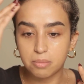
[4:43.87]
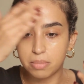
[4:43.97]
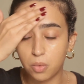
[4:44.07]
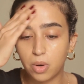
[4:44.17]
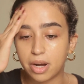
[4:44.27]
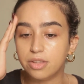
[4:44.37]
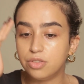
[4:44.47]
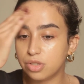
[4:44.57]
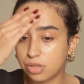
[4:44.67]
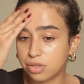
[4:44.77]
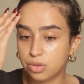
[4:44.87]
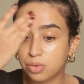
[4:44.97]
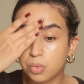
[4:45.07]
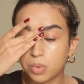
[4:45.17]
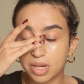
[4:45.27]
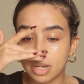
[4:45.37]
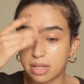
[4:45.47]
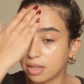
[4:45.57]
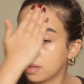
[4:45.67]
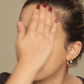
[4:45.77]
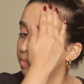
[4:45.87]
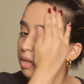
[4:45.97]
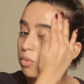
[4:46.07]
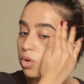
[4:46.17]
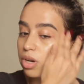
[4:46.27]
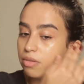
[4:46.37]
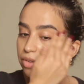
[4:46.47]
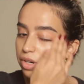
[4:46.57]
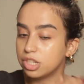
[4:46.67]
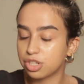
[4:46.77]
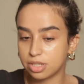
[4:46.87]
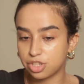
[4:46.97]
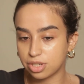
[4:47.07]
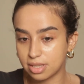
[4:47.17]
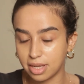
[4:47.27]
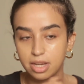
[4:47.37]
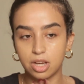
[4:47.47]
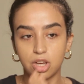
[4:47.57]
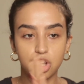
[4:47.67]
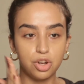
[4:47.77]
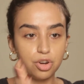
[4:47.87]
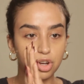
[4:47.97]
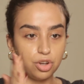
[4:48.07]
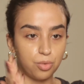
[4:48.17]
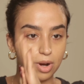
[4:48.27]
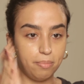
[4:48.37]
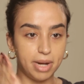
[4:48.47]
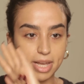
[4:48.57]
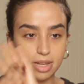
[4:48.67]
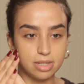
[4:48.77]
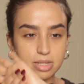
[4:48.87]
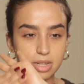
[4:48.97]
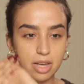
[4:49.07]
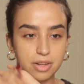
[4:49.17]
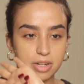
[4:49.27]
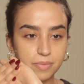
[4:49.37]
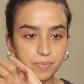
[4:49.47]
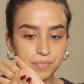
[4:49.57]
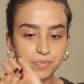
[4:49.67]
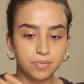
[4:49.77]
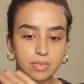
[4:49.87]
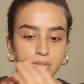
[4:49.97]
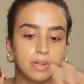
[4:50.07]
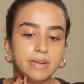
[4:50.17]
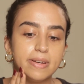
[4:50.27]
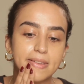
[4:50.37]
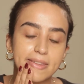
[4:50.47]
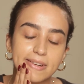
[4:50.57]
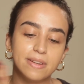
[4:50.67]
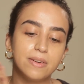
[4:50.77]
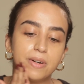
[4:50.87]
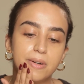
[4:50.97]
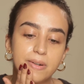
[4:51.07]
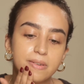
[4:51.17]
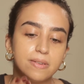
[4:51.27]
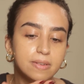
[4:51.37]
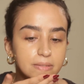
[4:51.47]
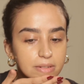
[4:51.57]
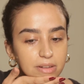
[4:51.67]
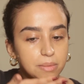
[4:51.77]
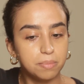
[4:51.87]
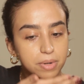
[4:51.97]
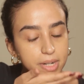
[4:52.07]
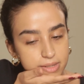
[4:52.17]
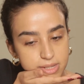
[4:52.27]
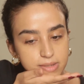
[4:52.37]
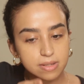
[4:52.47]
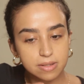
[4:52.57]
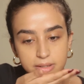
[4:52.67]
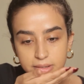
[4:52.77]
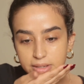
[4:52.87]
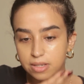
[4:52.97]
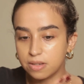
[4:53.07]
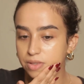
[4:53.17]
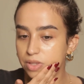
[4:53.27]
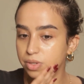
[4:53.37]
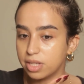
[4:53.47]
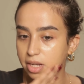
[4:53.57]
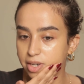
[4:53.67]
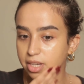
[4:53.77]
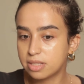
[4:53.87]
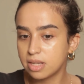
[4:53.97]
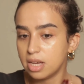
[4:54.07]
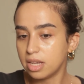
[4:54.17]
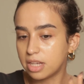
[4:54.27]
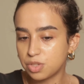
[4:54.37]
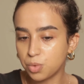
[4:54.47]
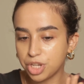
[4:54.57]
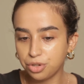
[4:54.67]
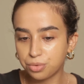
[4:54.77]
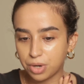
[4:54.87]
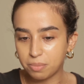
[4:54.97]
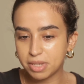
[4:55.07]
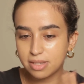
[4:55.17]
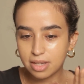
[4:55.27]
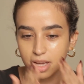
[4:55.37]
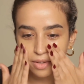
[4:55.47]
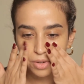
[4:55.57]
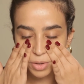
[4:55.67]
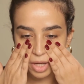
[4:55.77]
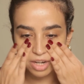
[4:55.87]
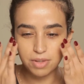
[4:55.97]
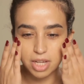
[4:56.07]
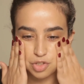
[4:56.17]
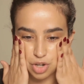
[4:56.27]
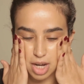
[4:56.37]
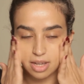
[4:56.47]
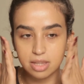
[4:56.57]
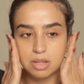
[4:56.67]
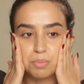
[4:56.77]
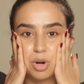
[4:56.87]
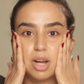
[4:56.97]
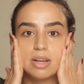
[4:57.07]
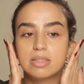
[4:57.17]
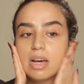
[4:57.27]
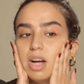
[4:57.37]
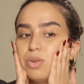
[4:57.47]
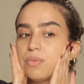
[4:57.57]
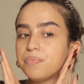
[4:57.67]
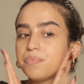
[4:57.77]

But what I do when I need a little bit more coverage is just like rub my hands together, and then I go and press in those areas. Because when you rub it together, you're kind of like drying the product out.